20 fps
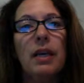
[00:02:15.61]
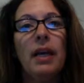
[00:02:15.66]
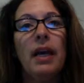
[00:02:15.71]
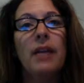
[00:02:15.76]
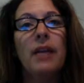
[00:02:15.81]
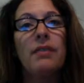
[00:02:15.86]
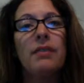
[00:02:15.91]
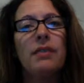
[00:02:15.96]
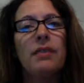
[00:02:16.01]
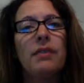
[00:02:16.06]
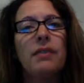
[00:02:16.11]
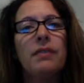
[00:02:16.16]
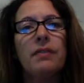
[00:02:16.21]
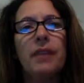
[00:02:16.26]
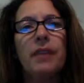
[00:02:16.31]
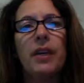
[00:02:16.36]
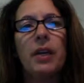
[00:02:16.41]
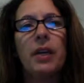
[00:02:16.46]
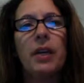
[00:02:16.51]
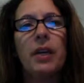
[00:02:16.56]
and for a
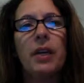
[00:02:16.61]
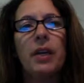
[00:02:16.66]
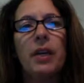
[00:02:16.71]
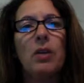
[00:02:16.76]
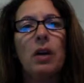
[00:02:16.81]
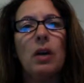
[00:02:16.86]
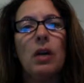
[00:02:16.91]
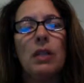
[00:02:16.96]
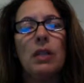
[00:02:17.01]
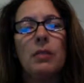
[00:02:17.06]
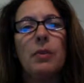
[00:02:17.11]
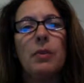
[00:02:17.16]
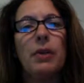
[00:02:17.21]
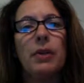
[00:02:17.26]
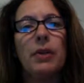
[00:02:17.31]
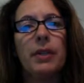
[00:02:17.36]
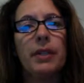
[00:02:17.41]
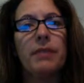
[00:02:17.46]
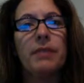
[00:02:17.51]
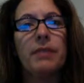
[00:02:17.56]
very prolonged
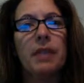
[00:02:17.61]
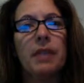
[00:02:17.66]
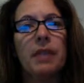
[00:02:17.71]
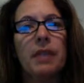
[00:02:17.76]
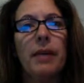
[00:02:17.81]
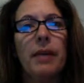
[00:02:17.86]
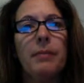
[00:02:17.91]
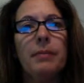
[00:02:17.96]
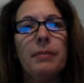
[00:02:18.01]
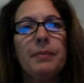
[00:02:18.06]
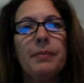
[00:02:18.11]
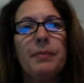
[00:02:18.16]
period of time.